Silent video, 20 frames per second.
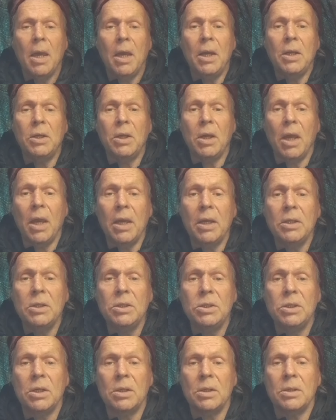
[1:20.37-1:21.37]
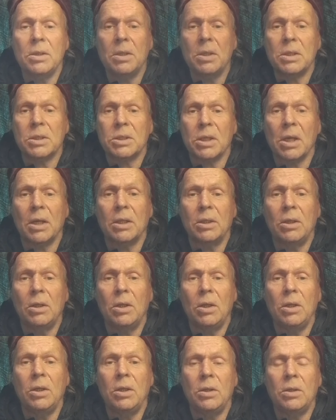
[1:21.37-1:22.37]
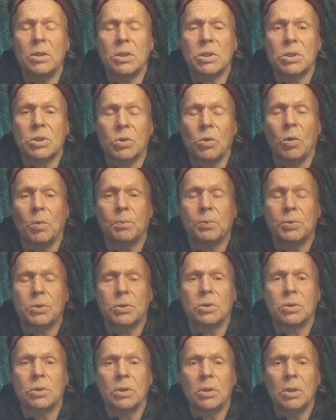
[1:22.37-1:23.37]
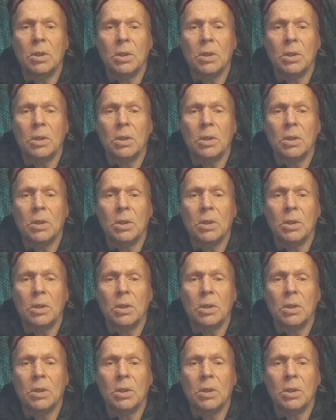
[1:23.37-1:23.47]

and the engine suddenly stopped.